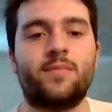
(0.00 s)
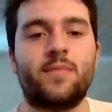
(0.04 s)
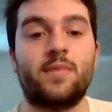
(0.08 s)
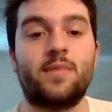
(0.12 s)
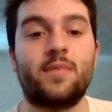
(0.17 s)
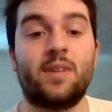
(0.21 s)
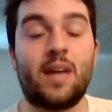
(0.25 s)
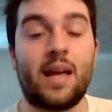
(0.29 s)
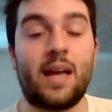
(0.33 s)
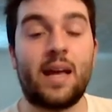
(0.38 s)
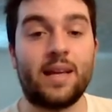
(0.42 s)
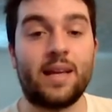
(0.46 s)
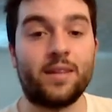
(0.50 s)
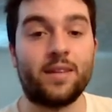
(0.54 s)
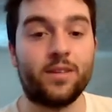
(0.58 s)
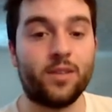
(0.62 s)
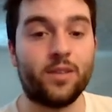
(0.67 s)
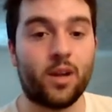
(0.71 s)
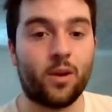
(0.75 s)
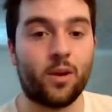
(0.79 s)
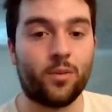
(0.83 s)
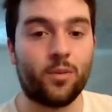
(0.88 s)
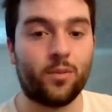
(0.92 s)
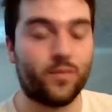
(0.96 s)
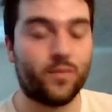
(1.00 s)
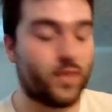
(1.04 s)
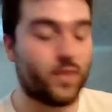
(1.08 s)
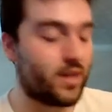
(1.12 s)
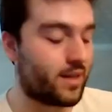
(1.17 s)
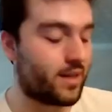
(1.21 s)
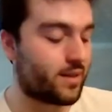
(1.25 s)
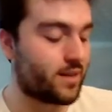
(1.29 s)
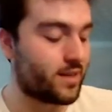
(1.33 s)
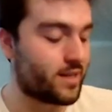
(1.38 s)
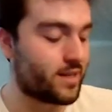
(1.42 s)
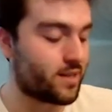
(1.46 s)
you know,
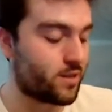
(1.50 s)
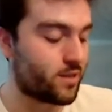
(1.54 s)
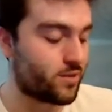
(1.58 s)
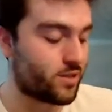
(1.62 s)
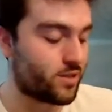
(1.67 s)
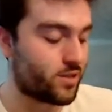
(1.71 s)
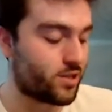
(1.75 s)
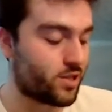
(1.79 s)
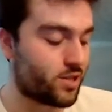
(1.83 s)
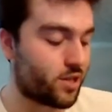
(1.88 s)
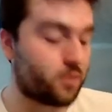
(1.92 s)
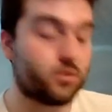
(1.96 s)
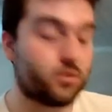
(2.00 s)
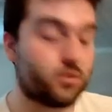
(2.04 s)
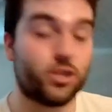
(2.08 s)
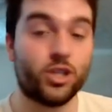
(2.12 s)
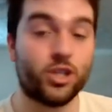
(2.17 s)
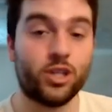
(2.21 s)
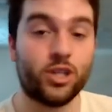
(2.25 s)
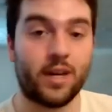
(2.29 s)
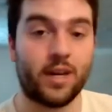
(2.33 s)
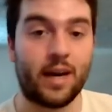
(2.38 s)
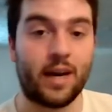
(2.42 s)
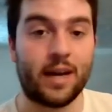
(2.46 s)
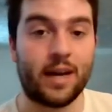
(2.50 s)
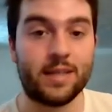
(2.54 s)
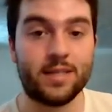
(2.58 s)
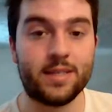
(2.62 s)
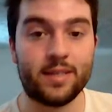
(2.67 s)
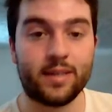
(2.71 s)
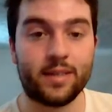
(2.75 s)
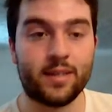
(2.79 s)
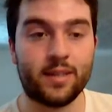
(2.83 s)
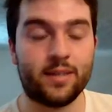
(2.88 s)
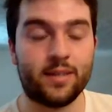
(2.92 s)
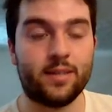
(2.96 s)
it goes to show, should Isaac
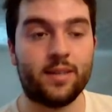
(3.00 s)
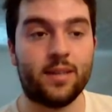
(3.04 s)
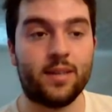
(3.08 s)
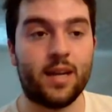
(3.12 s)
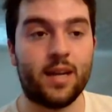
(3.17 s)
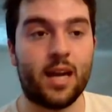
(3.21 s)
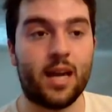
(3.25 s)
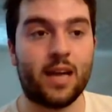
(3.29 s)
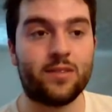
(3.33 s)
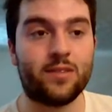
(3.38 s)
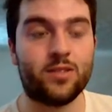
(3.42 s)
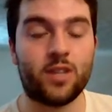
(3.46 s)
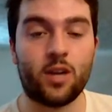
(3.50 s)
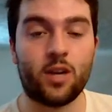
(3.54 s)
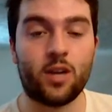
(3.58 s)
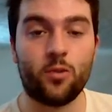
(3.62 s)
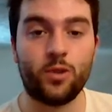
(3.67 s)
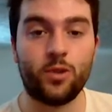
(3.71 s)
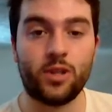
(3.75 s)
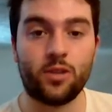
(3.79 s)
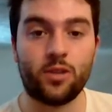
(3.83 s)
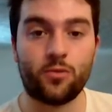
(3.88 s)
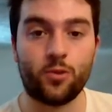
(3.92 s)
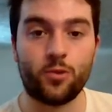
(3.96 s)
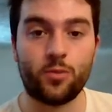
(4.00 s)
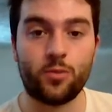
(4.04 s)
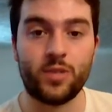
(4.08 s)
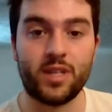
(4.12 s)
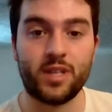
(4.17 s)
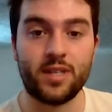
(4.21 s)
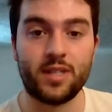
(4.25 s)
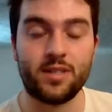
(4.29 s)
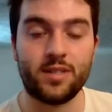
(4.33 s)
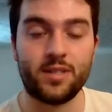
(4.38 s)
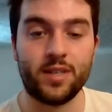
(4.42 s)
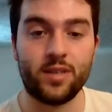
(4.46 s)
have stuck with the group to
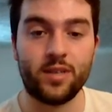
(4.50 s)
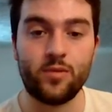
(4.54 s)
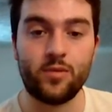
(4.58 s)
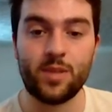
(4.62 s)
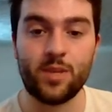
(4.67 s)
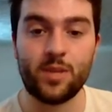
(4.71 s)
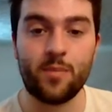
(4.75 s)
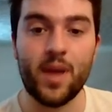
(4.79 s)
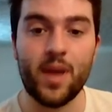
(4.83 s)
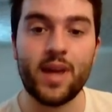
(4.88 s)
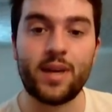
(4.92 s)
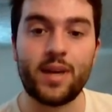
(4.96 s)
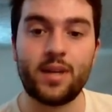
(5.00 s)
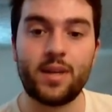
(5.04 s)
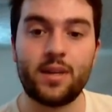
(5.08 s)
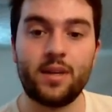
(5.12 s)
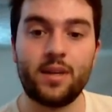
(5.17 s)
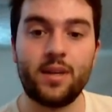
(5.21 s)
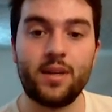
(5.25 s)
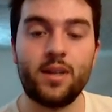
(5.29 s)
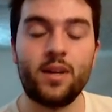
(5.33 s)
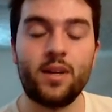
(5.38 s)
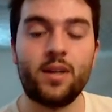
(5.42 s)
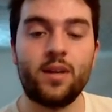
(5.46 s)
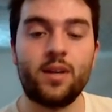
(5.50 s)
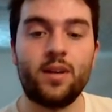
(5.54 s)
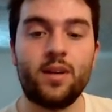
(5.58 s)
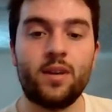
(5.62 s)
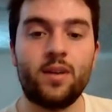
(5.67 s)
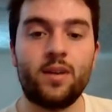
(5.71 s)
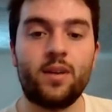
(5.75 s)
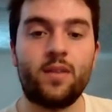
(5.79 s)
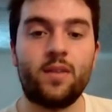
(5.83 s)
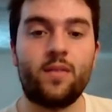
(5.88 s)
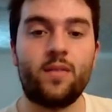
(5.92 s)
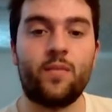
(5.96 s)
continue to make
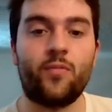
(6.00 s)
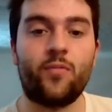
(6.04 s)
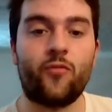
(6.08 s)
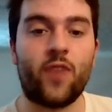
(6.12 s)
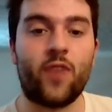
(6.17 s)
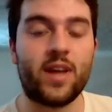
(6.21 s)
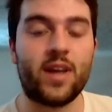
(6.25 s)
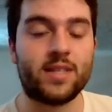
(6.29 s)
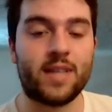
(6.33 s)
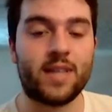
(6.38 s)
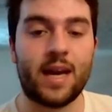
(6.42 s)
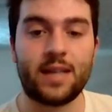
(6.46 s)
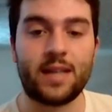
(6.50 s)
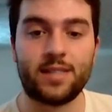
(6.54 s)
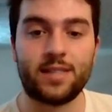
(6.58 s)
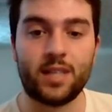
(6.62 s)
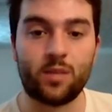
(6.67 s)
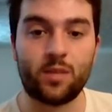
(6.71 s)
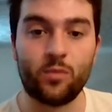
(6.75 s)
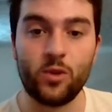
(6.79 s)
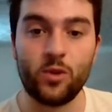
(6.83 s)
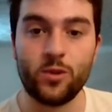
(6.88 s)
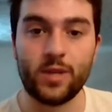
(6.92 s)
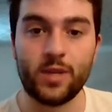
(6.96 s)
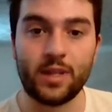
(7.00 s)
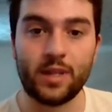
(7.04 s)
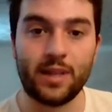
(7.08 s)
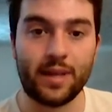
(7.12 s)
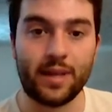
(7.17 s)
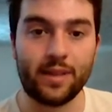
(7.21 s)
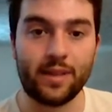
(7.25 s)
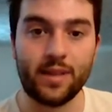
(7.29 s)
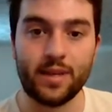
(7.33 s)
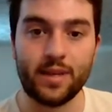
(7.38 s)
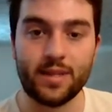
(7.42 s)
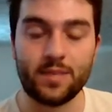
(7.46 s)
fantastic music like
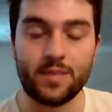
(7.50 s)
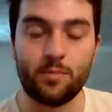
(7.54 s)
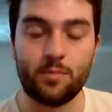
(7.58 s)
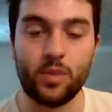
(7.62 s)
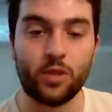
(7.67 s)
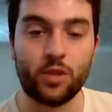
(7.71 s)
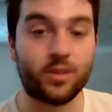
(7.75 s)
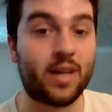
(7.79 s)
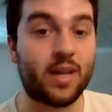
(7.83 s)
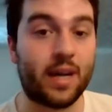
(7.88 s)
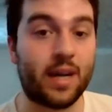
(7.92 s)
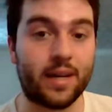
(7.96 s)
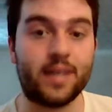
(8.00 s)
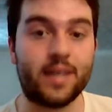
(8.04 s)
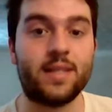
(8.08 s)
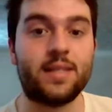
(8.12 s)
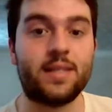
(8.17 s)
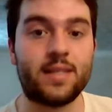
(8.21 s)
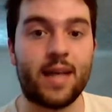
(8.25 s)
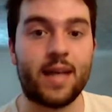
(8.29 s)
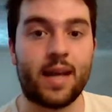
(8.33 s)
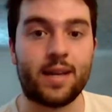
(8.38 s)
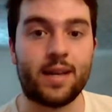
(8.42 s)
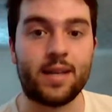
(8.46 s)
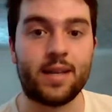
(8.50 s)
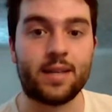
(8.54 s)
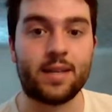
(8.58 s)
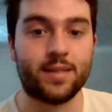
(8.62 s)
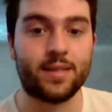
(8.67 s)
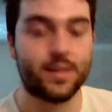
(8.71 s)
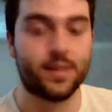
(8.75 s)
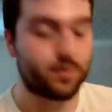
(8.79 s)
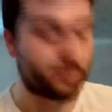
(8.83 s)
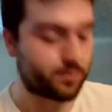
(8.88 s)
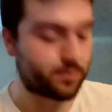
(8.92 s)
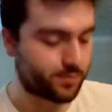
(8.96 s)
this, built on his
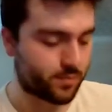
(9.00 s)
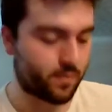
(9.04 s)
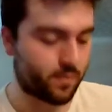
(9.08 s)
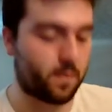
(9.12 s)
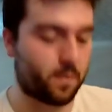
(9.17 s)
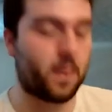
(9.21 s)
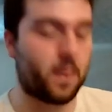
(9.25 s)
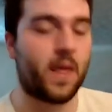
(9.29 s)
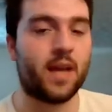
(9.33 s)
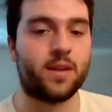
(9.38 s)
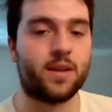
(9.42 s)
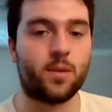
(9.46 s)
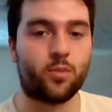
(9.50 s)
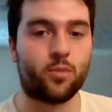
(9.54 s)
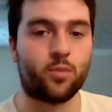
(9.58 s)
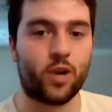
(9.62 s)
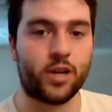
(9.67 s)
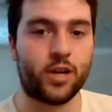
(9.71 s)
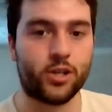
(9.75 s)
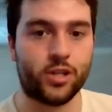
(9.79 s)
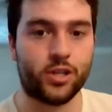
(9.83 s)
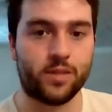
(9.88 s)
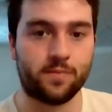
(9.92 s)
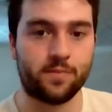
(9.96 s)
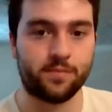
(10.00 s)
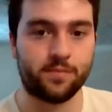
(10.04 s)
sadness and depression?